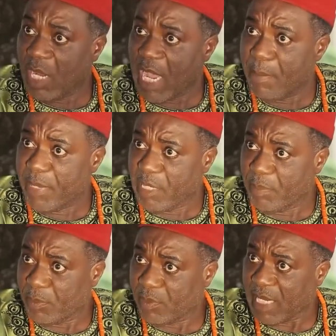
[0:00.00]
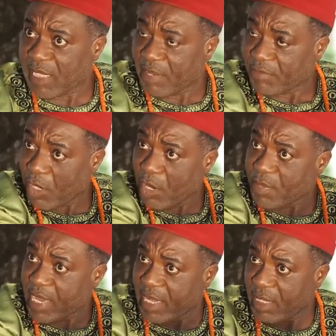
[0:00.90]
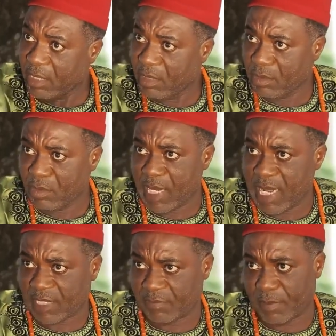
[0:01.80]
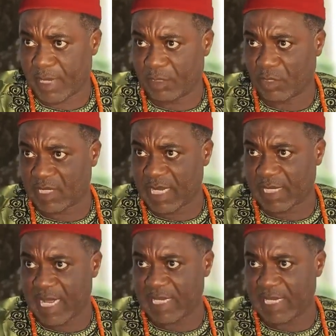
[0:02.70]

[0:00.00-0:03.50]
Do you know how many people that have come here to ask for my